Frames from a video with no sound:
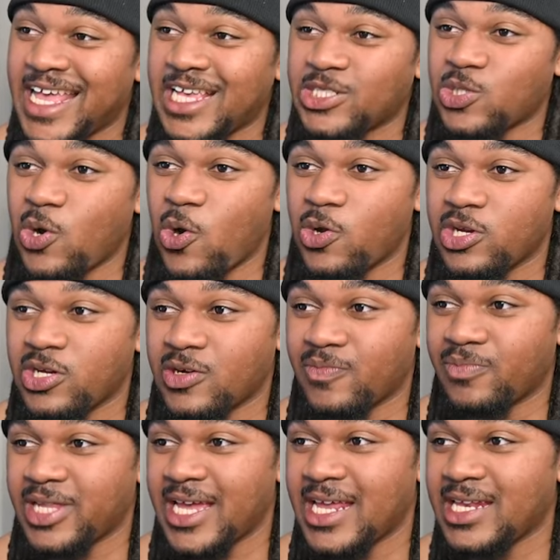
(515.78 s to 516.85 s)
that's all the
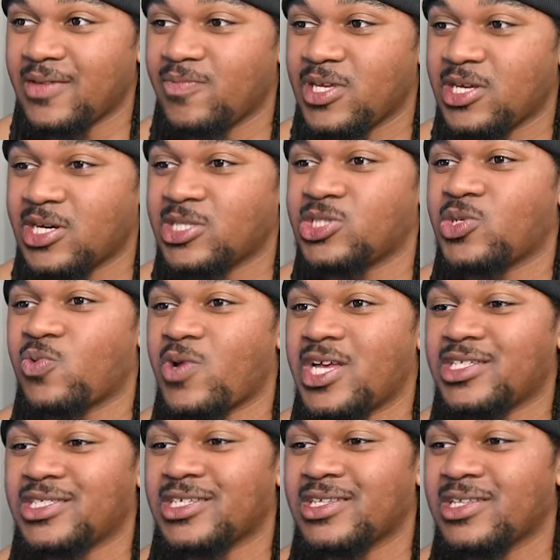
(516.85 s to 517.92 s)
complaining, because the
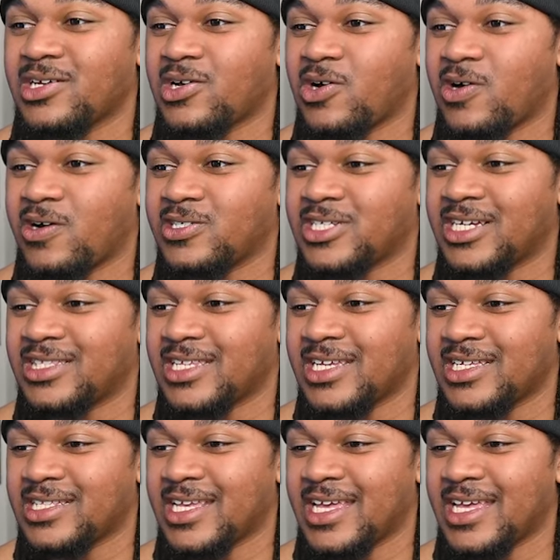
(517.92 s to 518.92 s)
rest of the cards, I think